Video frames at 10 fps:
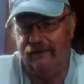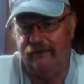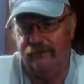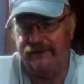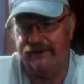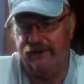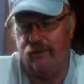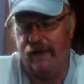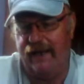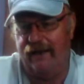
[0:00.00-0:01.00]
We still
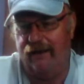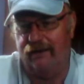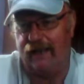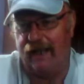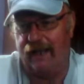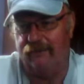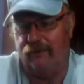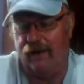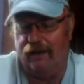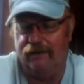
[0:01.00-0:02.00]
waiting on that.
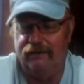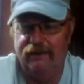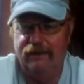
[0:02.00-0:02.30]
Well,